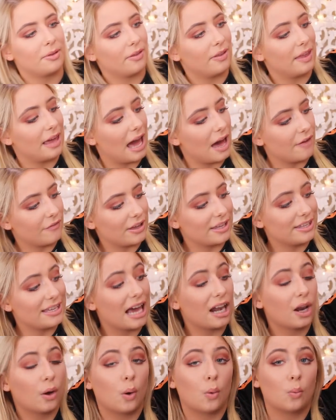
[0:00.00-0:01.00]
and they have a
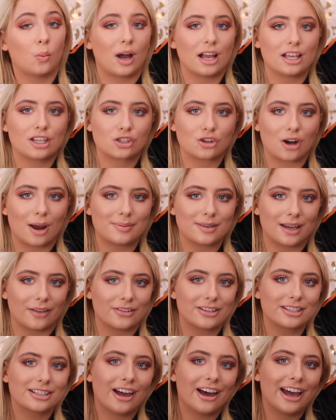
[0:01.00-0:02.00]
yellow and white stripe down
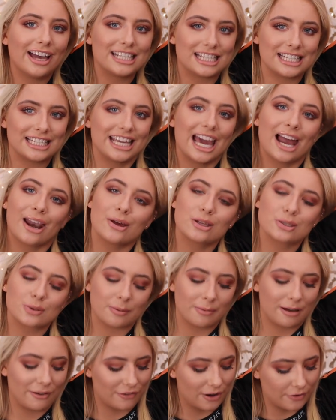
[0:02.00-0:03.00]
the side and yellow is one
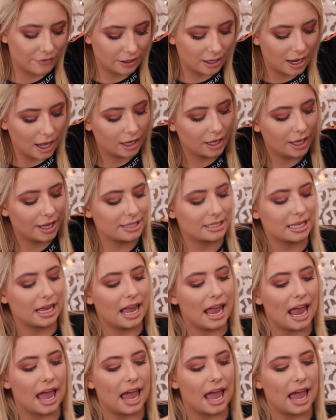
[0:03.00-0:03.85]
of my favourite colours